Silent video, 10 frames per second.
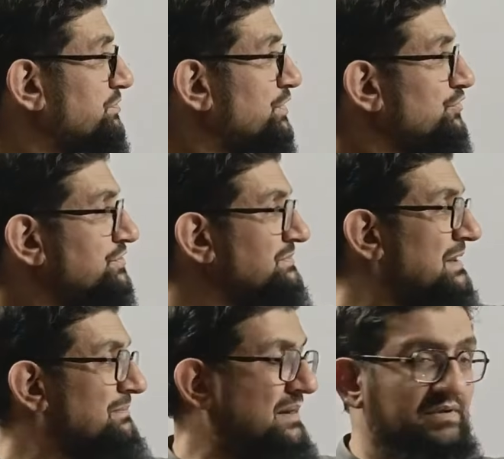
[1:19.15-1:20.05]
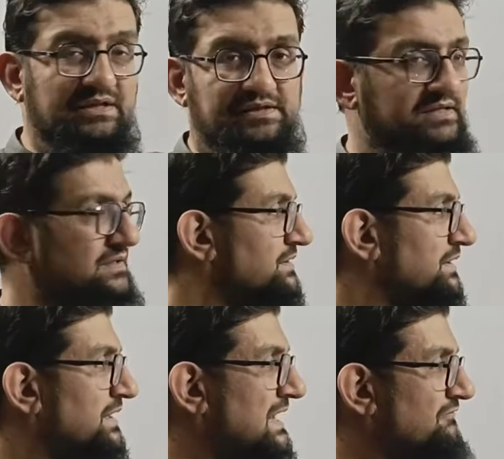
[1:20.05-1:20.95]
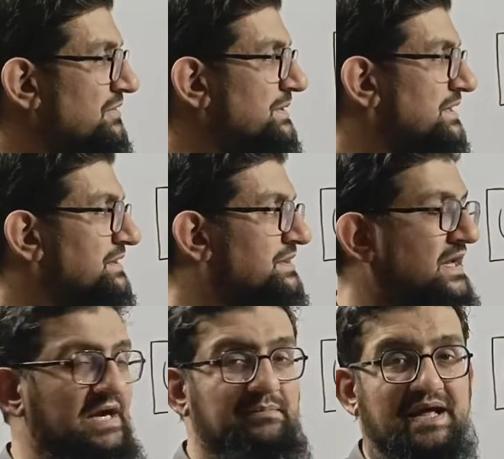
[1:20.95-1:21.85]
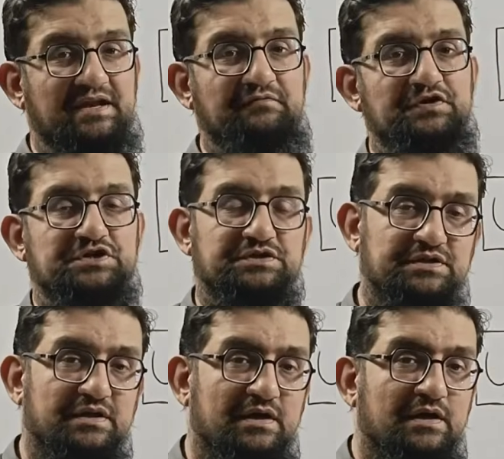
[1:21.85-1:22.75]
is produced by mammals, amphibians and marine fishes.